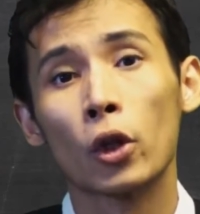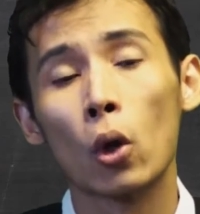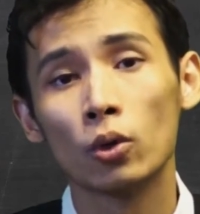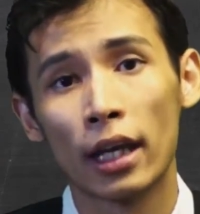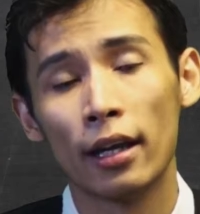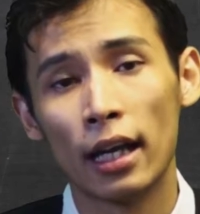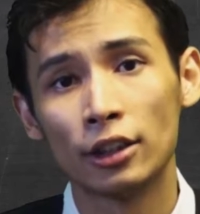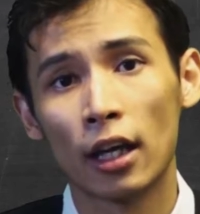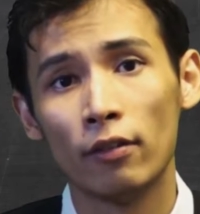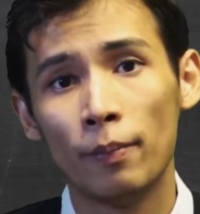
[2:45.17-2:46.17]
Those
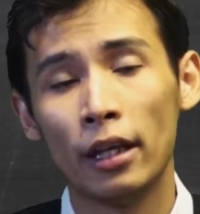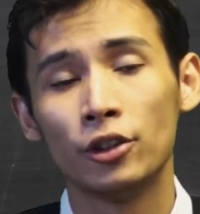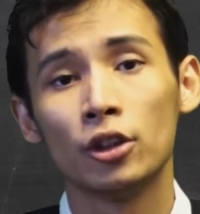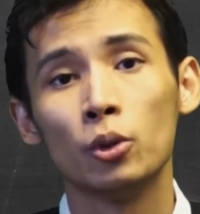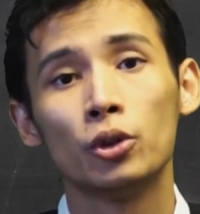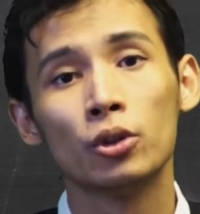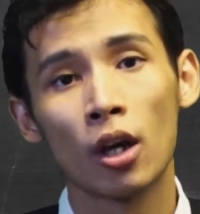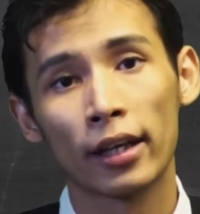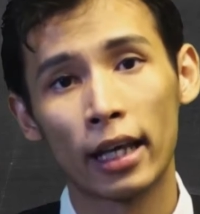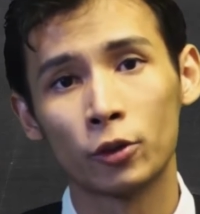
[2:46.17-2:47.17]
HIV patients who do
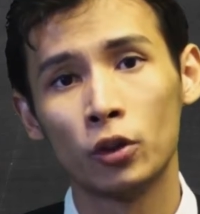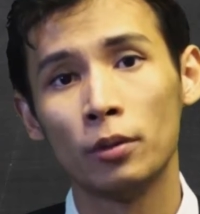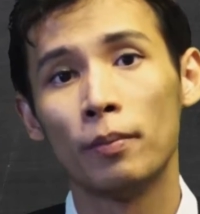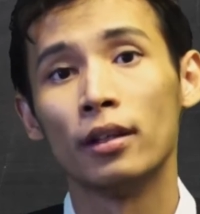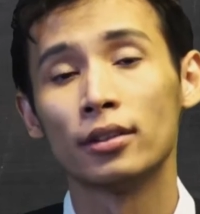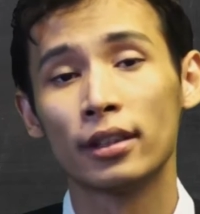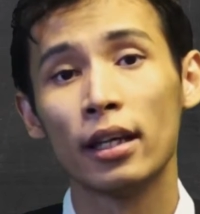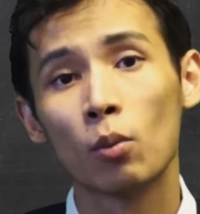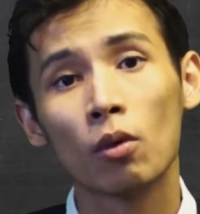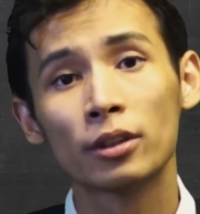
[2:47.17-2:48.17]
not get treatments,
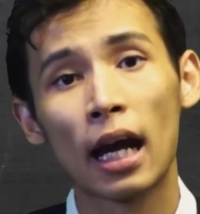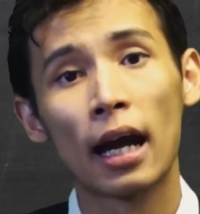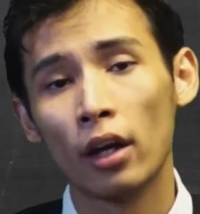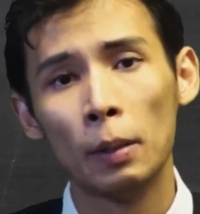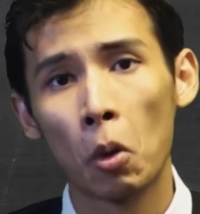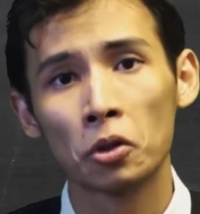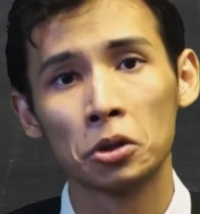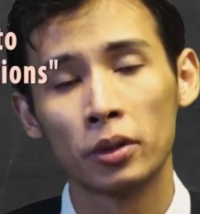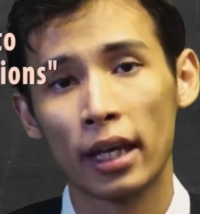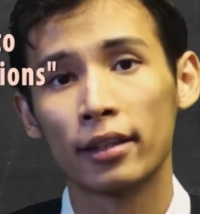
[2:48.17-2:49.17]
they will die. Very
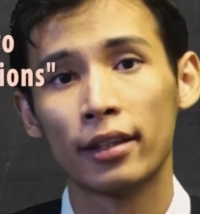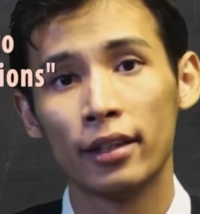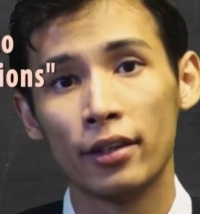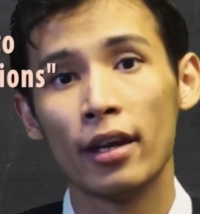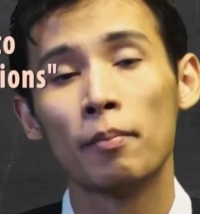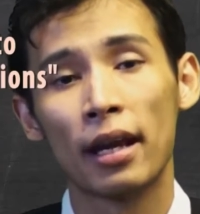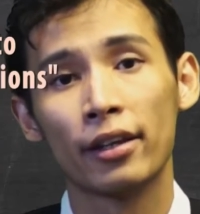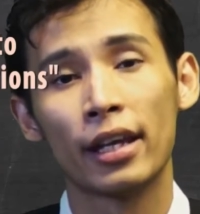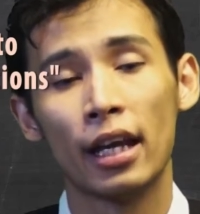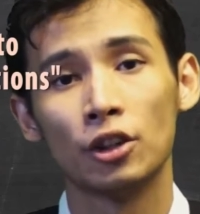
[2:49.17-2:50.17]
important to get their
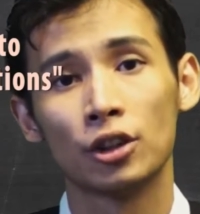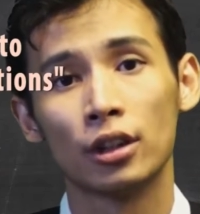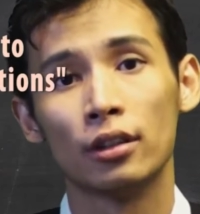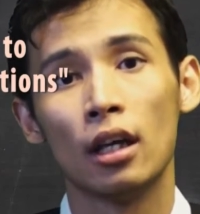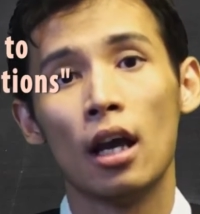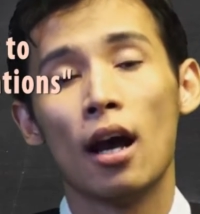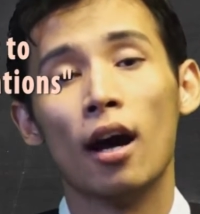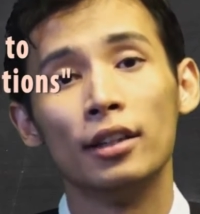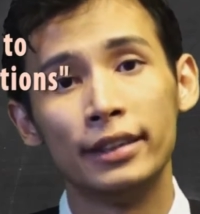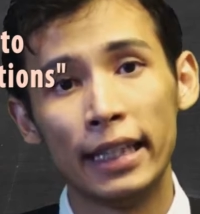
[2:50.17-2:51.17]
medication
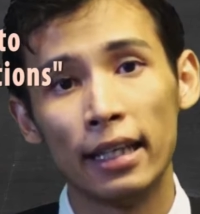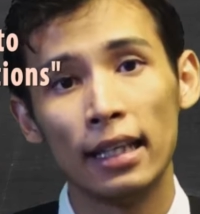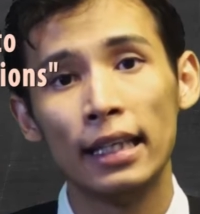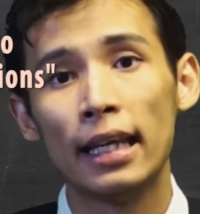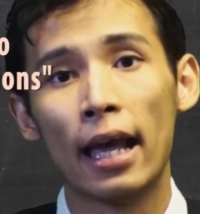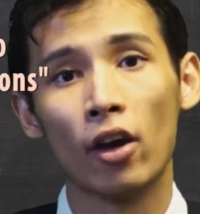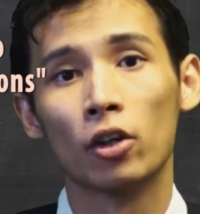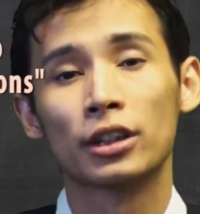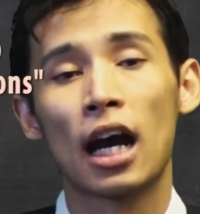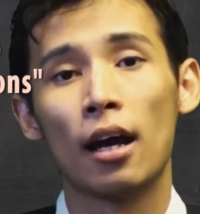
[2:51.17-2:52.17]
daily and
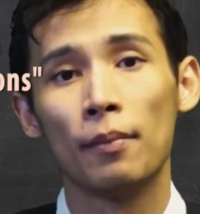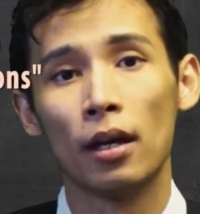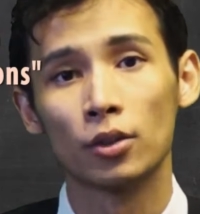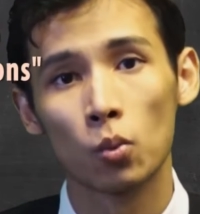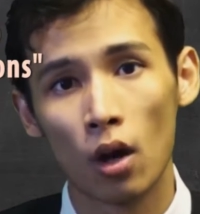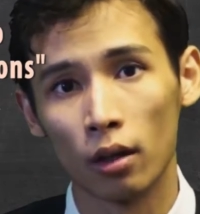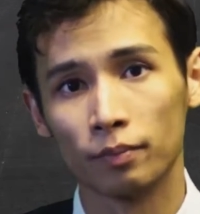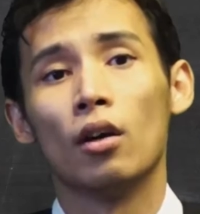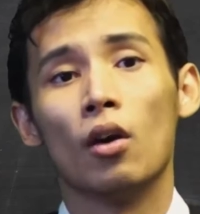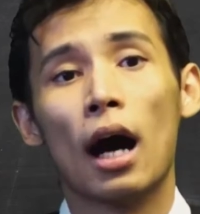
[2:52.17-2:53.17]
on time as
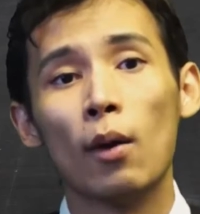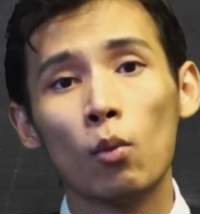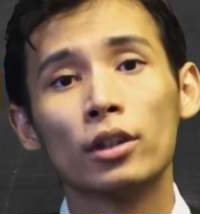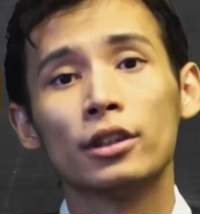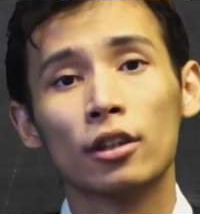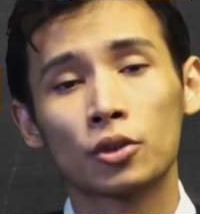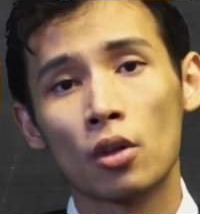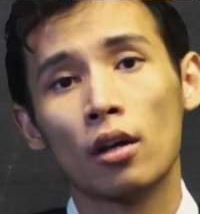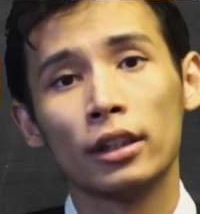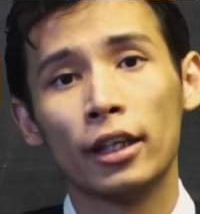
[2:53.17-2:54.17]
well. I would
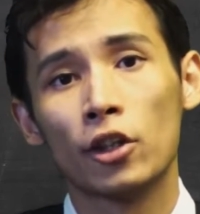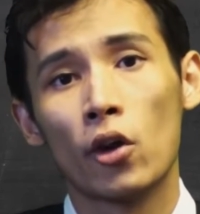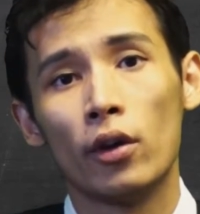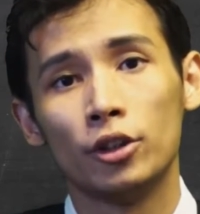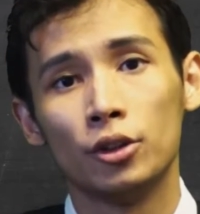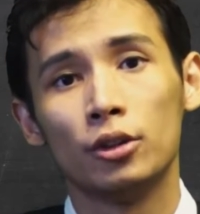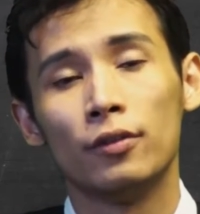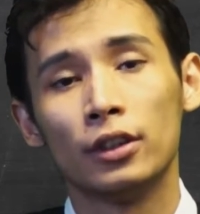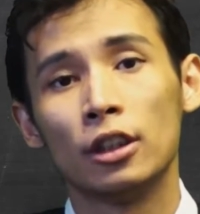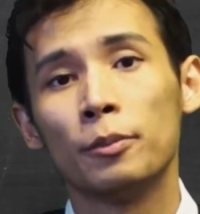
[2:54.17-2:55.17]
strongly encourage you
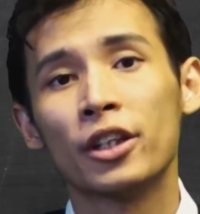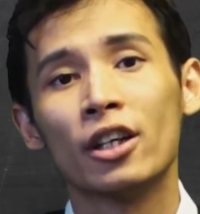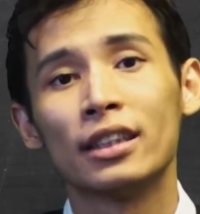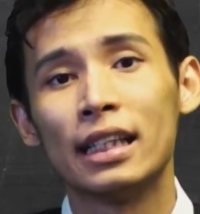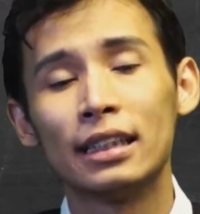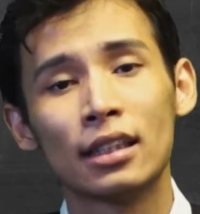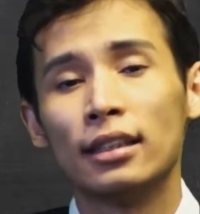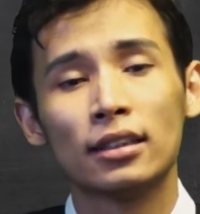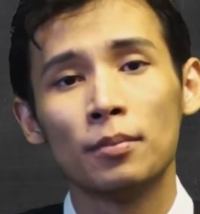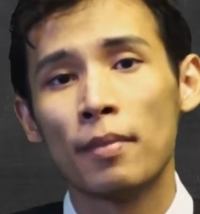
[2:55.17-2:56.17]
to visit, because
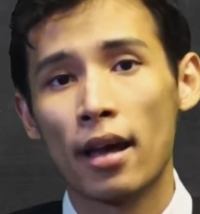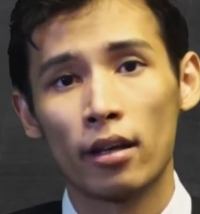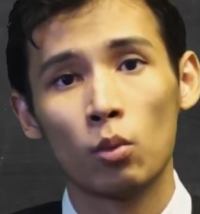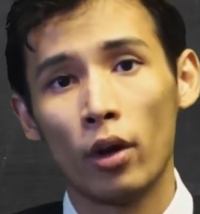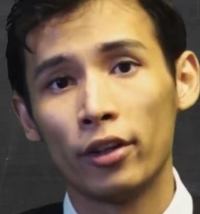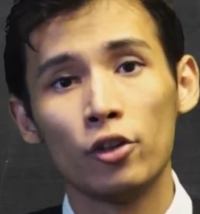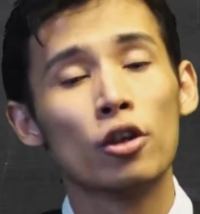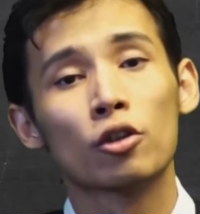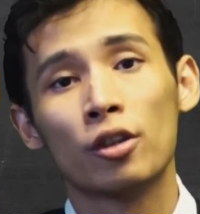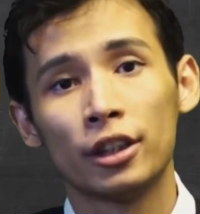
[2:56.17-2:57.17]
it doesn't matter whether
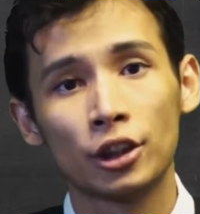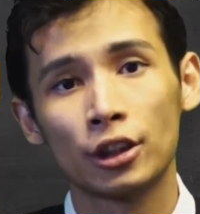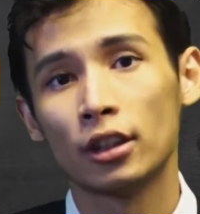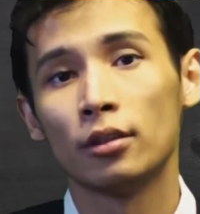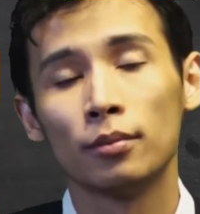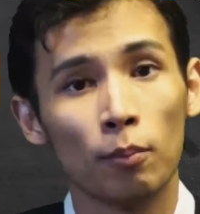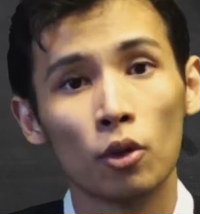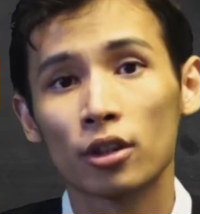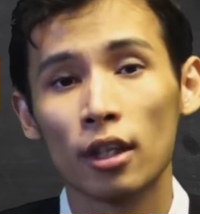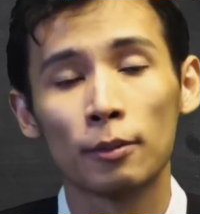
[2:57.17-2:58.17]
you're Christian,
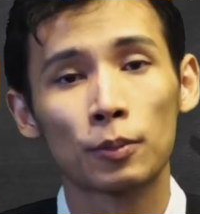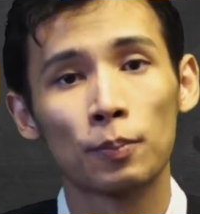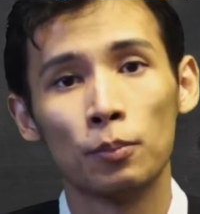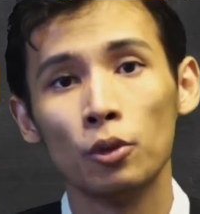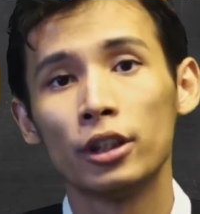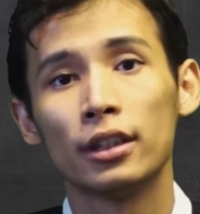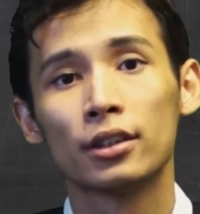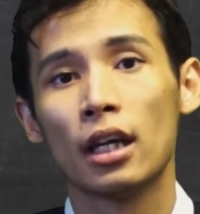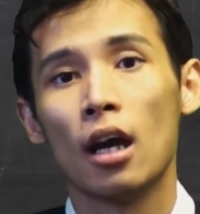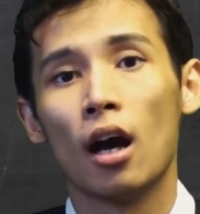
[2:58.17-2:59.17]
Muslim,
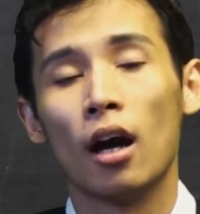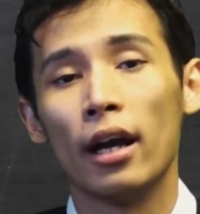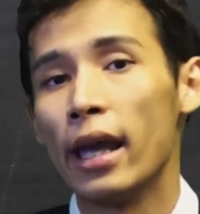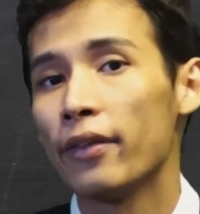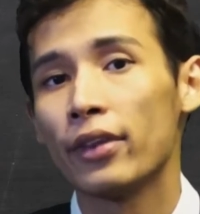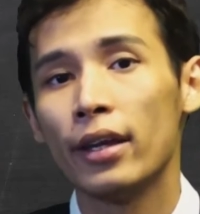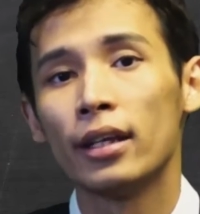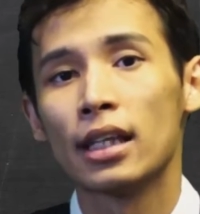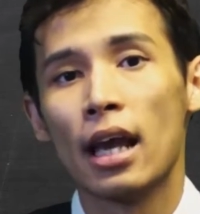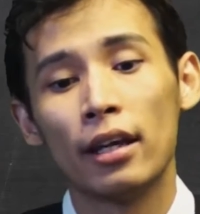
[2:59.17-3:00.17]
Buddhist,
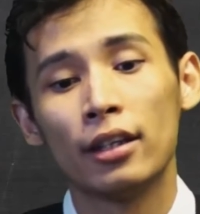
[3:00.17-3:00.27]
atheist.